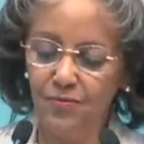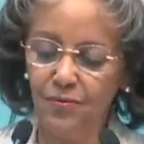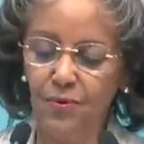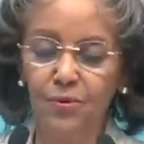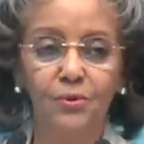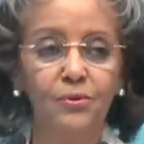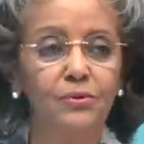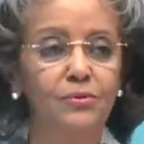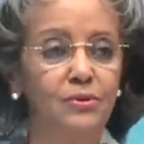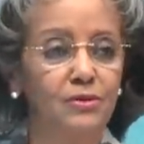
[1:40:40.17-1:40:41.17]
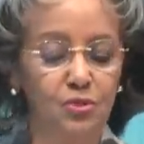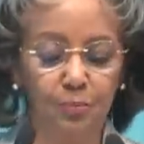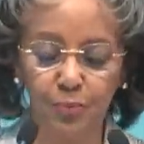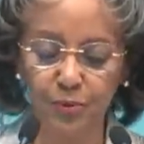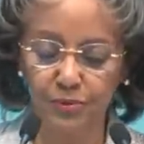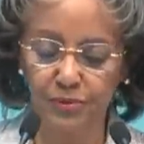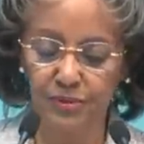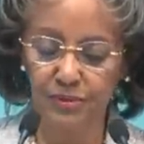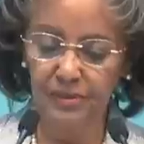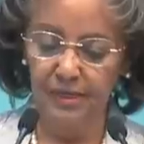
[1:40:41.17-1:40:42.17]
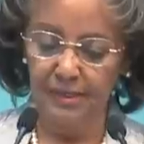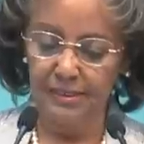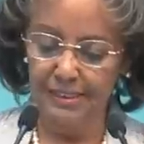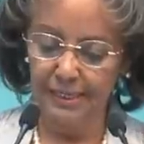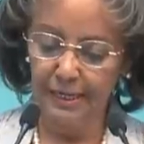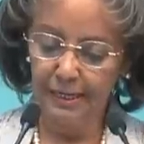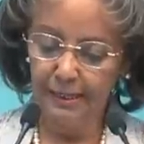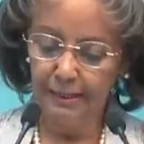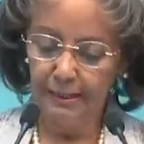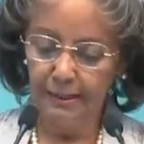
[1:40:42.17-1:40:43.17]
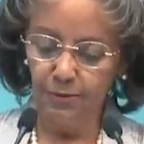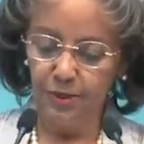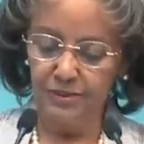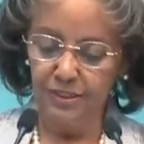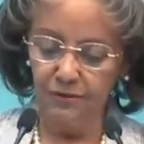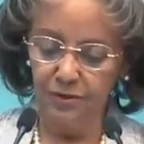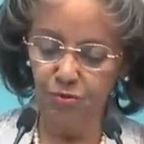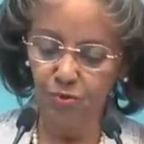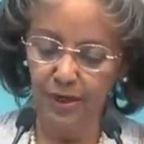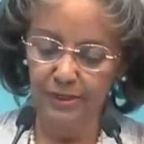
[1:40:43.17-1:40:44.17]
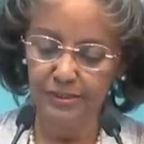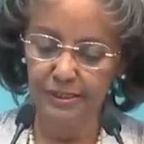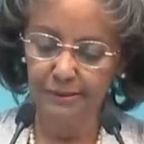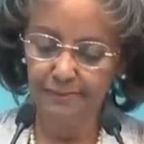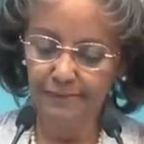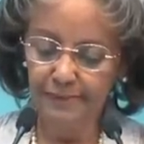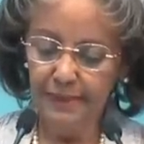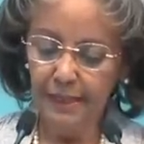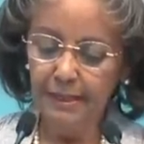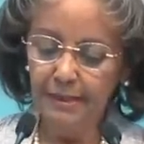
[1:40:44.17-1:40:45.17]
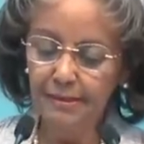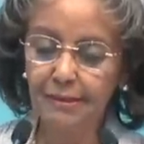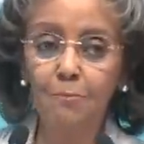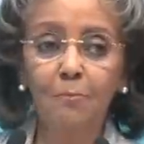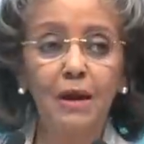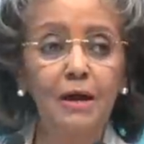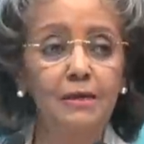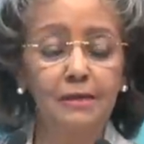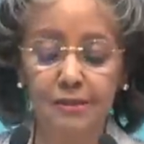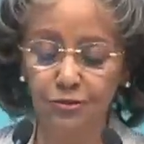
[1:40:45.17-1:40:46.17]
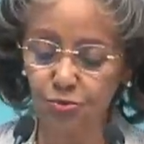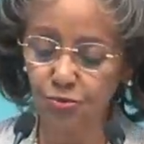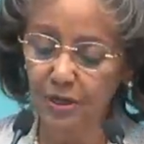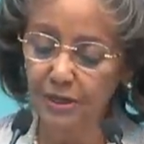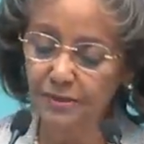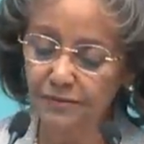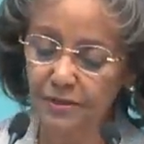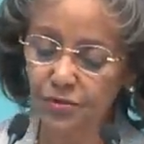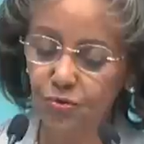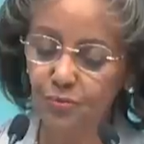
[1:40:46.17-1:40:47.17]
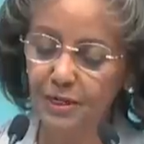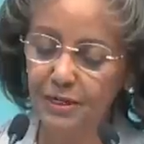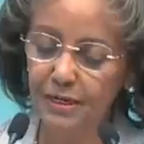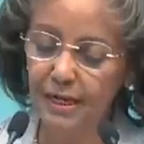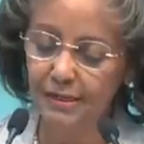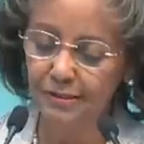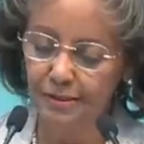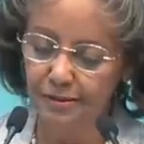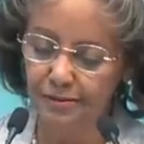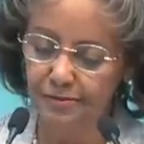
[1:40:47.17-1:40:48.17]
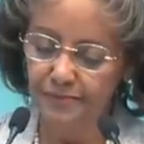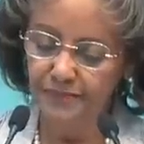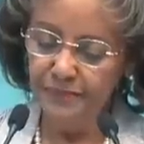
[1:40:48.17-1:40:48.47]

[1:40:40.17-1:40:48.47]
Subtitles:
for the support that was given to us. The plan is to cultivate 2 million hectares